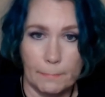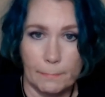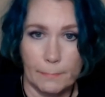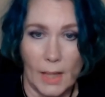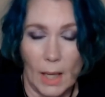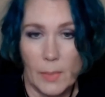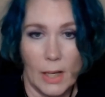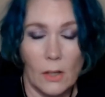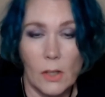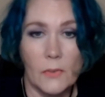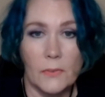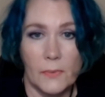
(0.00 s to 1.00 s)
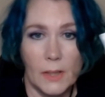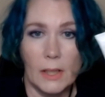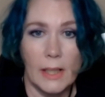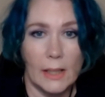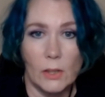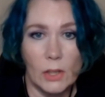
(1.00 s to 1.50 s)
I mean, I don't feel I
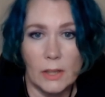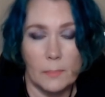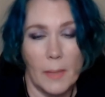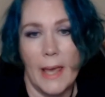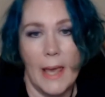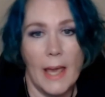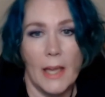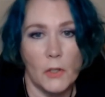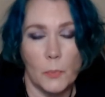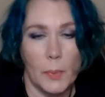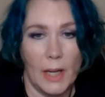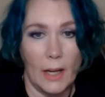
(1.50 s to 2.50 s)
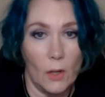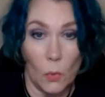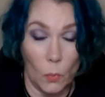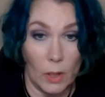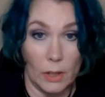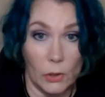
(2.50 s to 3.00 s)
look my age, but I don't
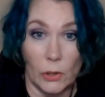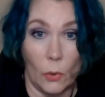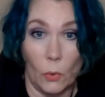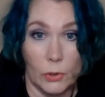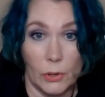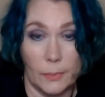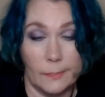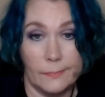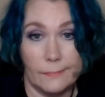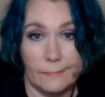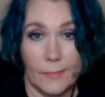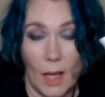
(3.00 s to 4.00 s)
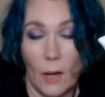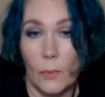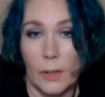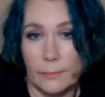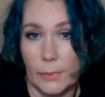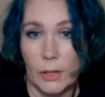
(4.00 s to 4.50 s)
want to look older. I want
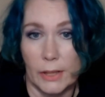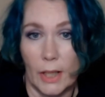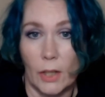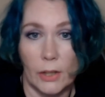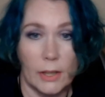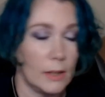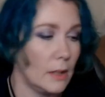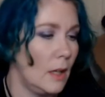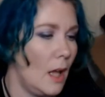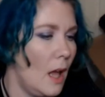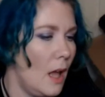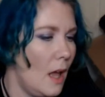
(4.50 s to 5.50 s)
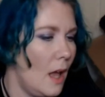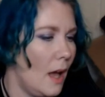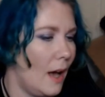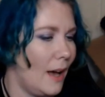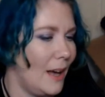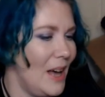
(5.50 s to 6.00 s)
to look younger.
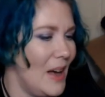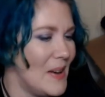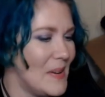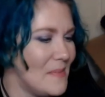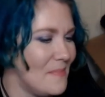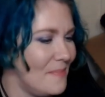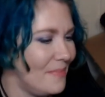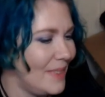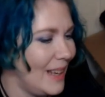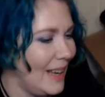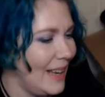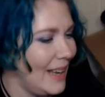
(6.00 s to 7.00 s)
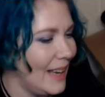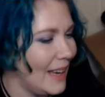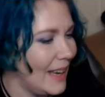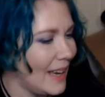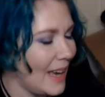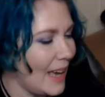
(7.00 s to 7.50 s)

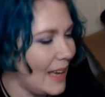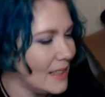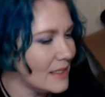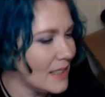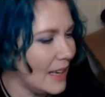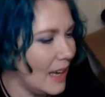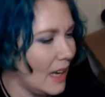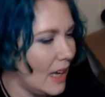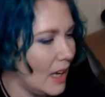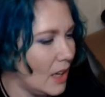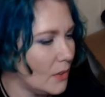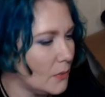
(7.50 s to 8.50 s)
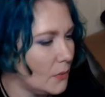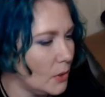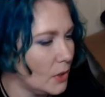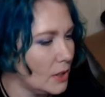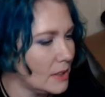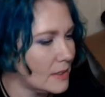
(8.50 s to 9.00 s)
It has
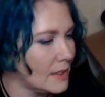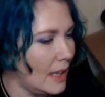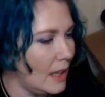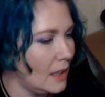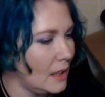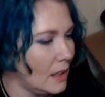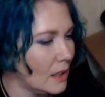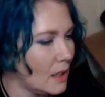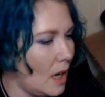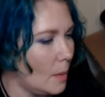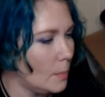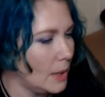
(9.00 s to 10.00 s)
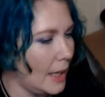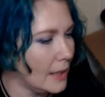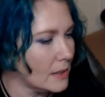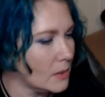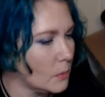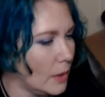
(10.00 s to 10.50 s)
Fluorocell
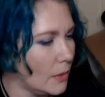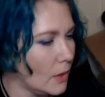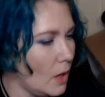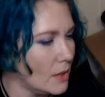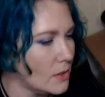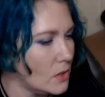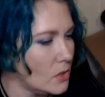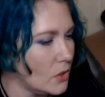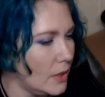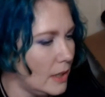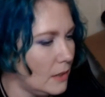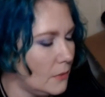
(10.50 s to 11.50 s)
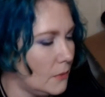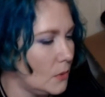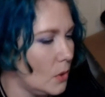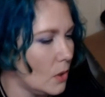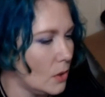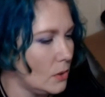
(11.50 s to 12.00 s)
Complex with concentrated
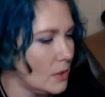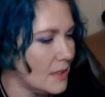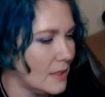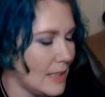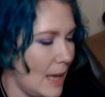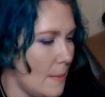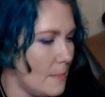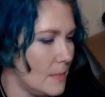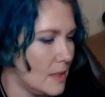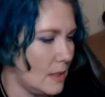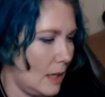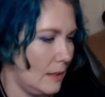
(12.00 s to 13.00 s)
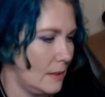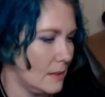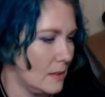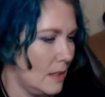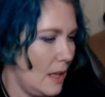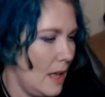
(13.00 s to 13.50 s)
floral stem cells
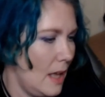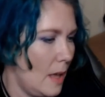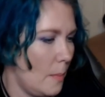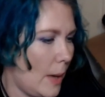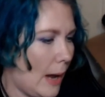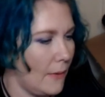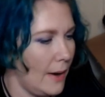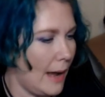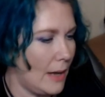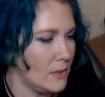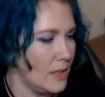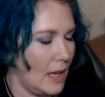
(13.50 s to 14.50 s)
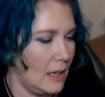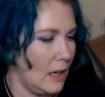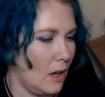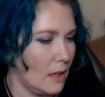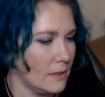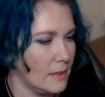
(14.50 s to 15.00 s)
and powerhouse
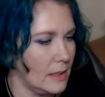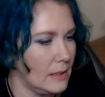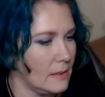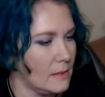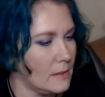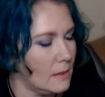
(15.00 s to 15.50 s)
antioxidants.